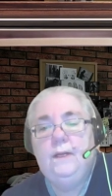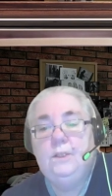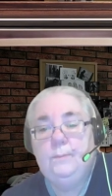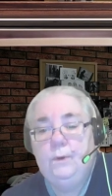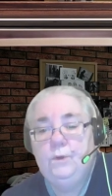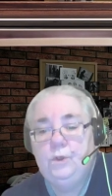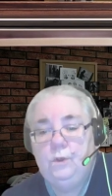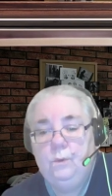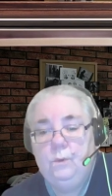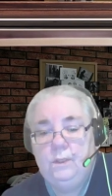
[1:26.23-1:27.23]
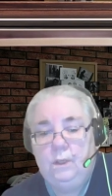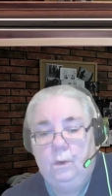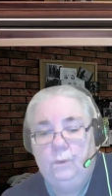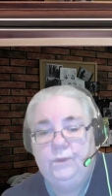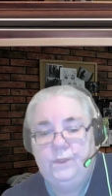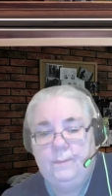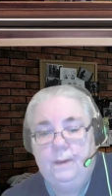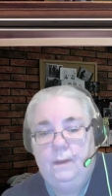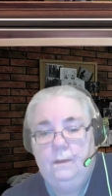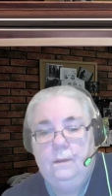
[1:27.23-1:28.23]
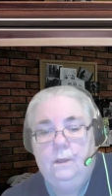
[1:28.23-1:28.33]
I suppose you're going to hold this man.